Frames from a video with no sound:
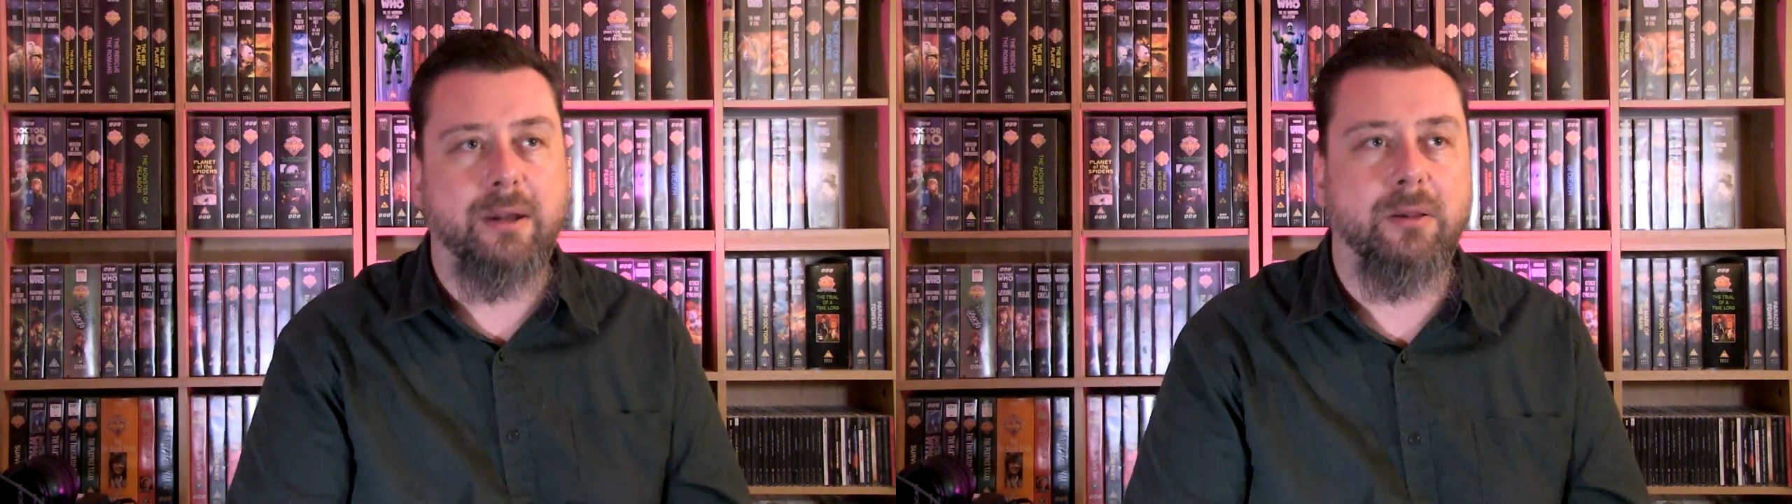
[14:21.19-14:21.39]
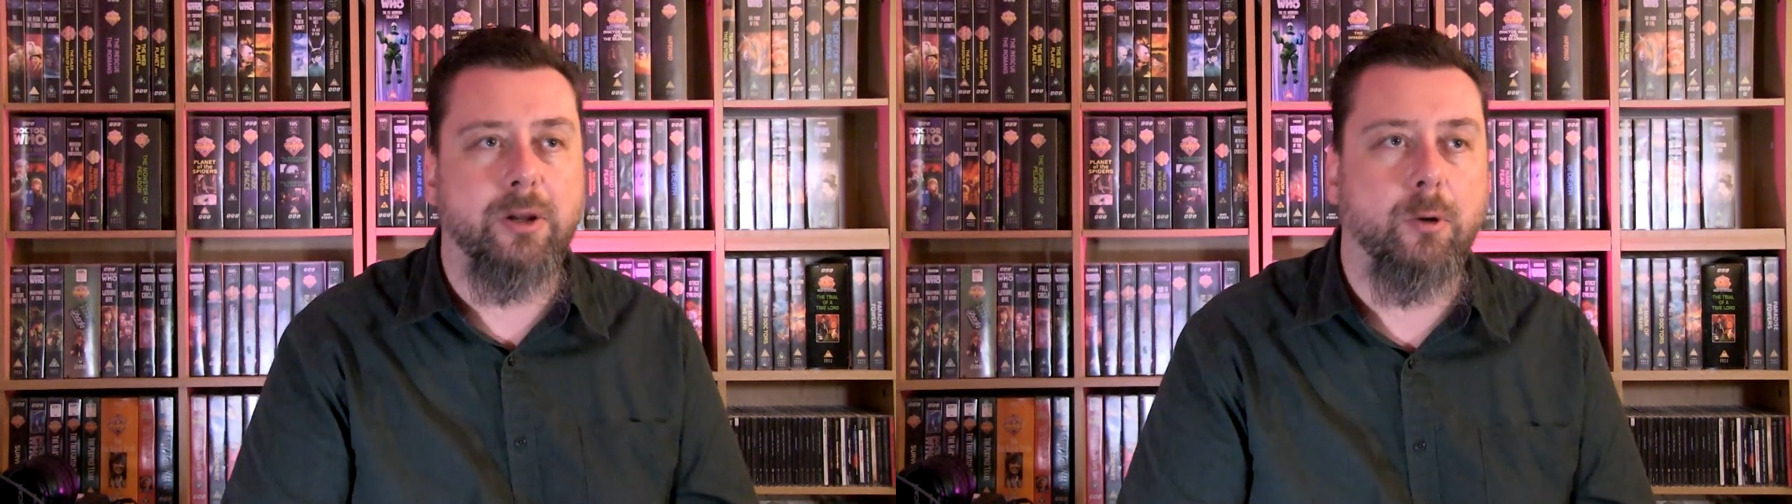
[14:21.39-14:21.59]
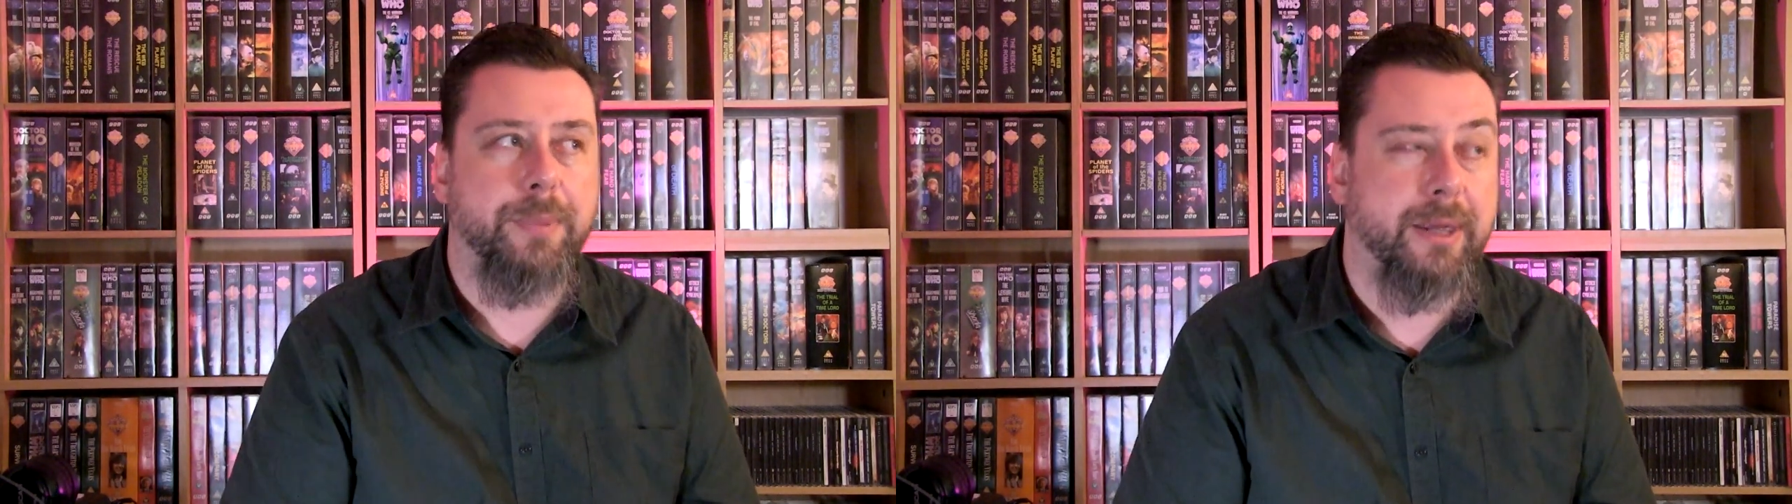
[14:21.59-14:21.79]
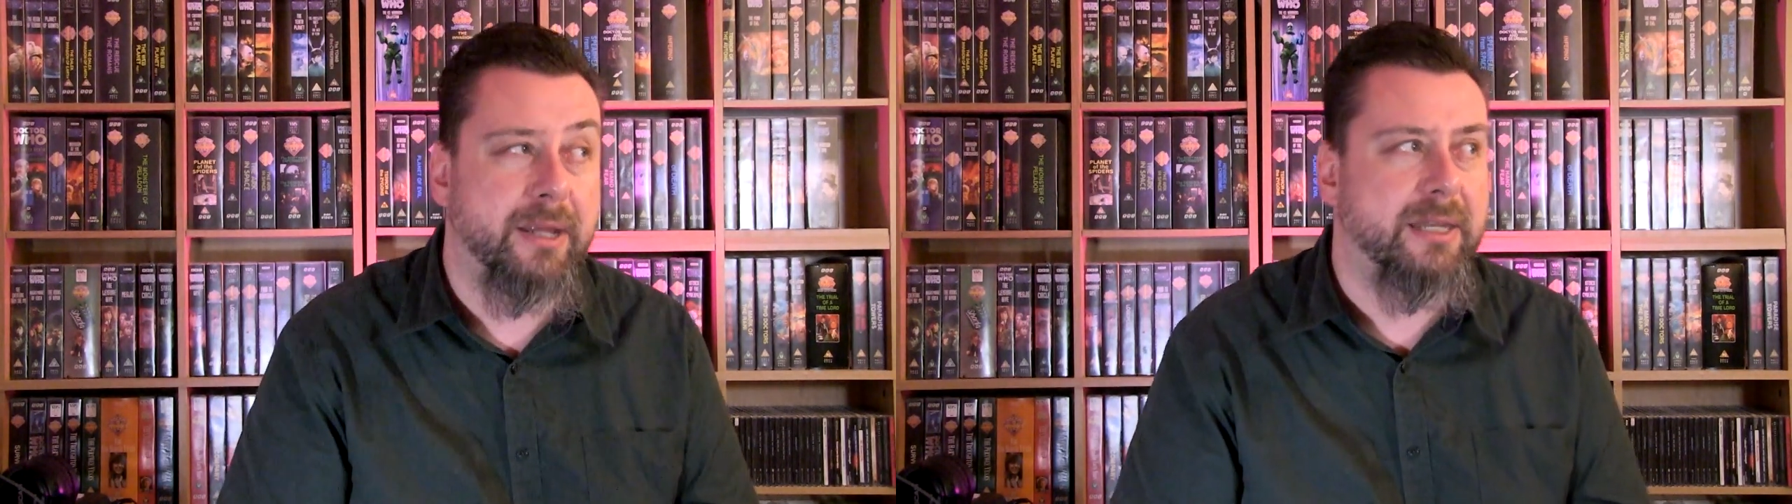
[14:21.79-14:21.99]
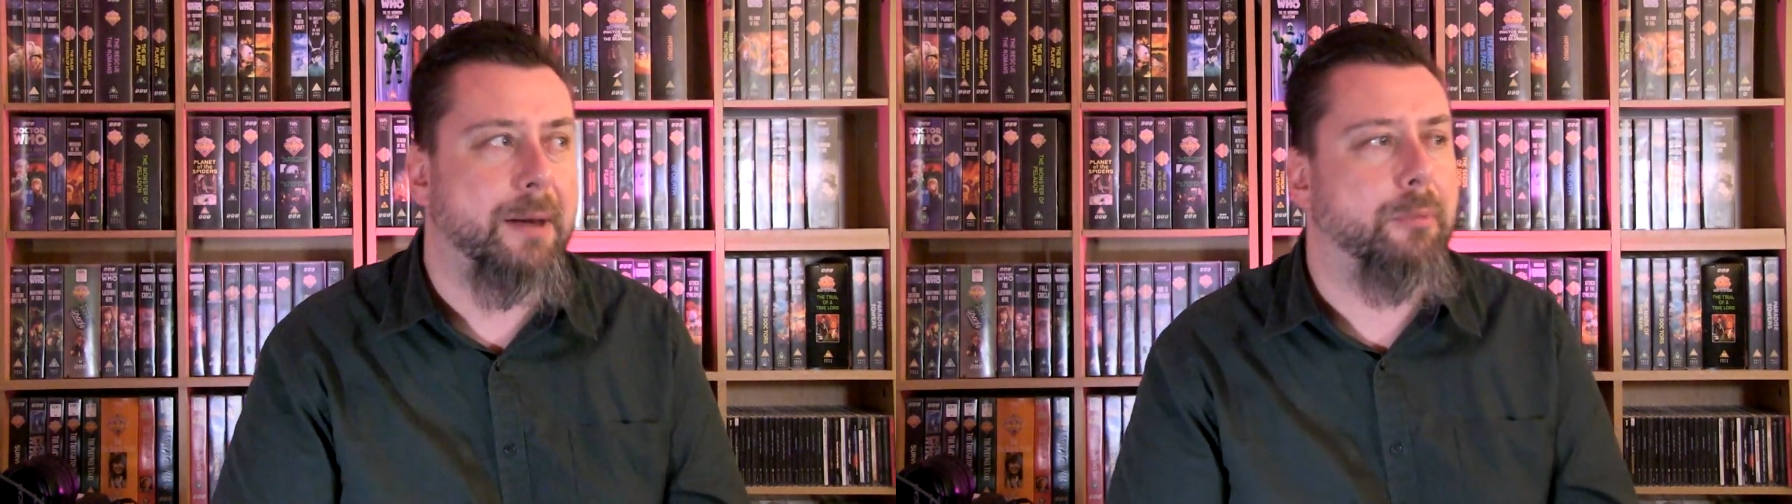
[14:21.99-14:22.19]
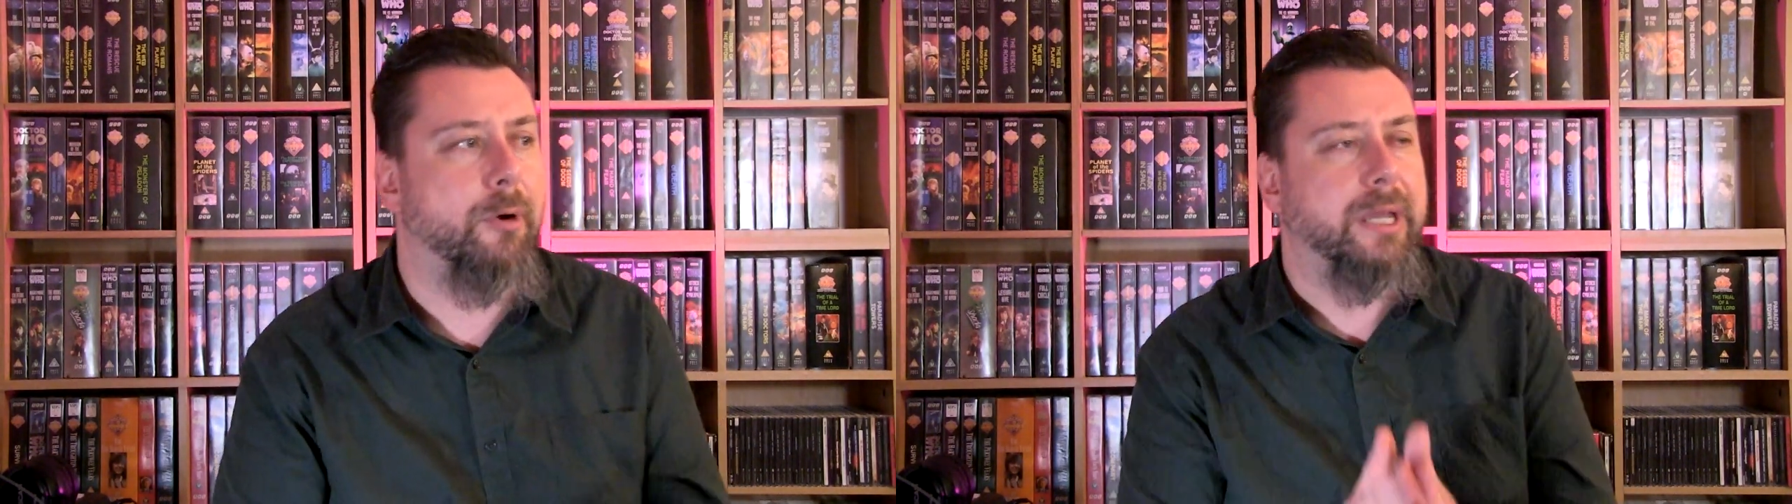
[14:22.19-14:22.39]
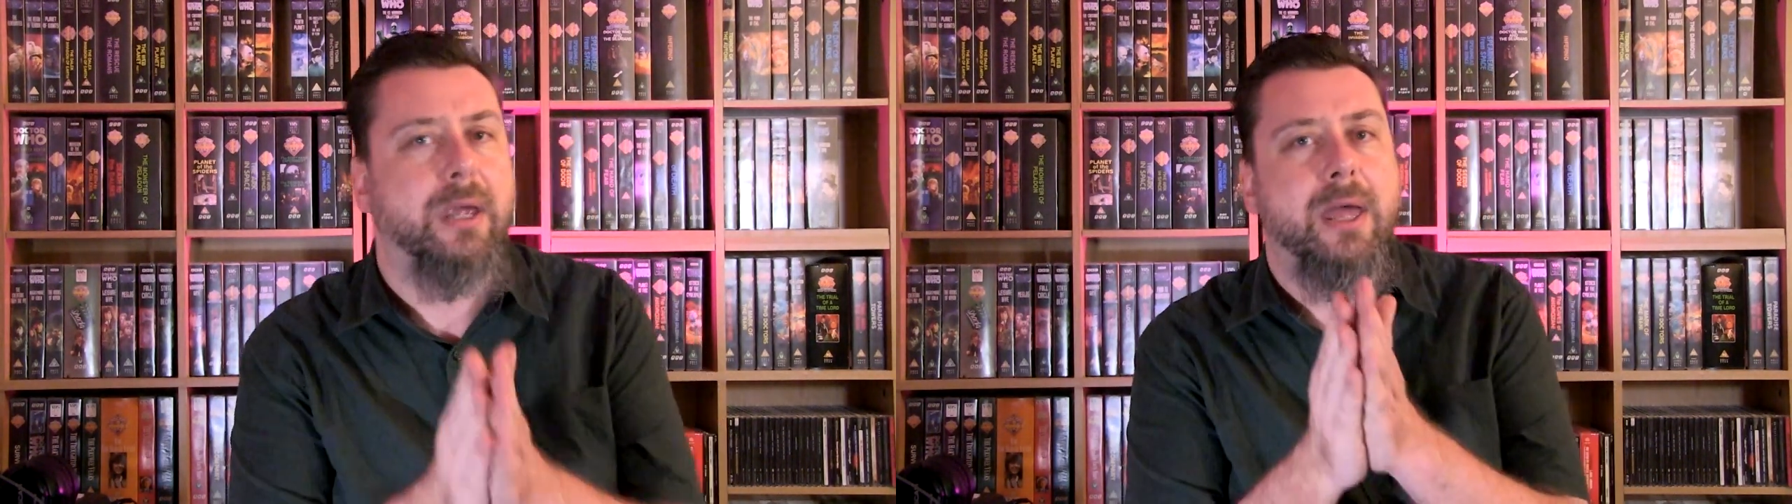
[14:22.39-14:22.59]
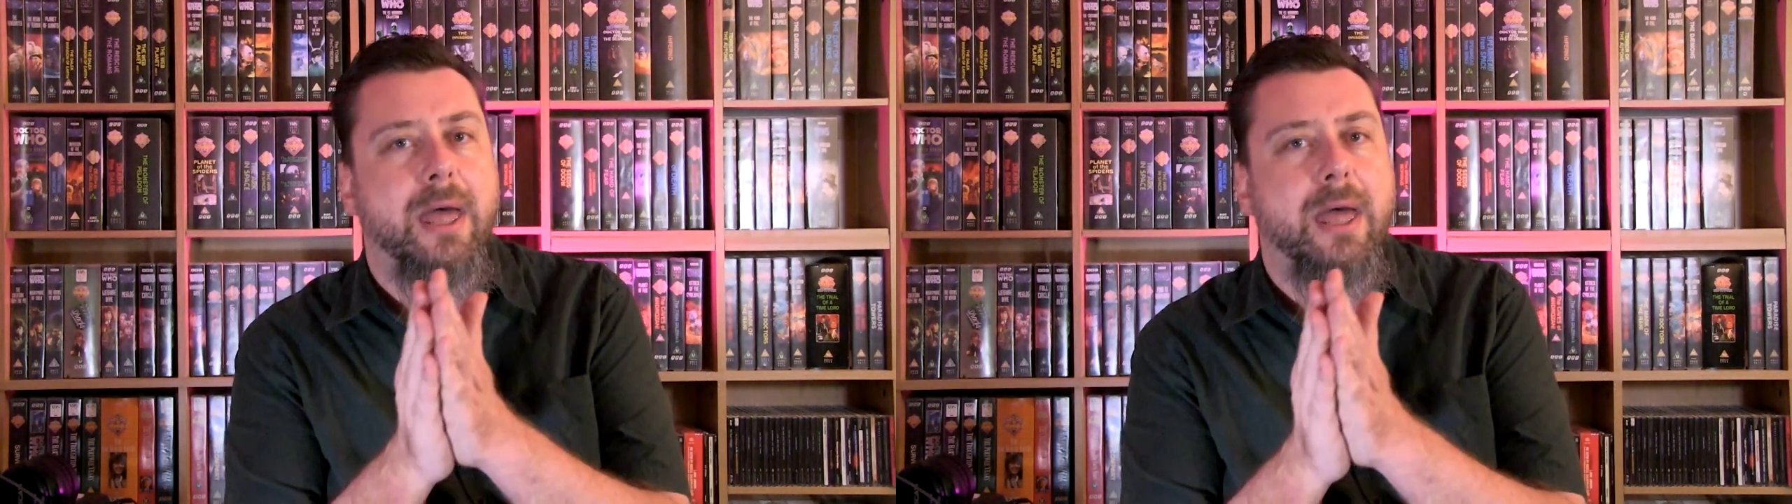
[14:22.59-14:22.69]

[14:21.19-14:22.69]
it a little bit at that point.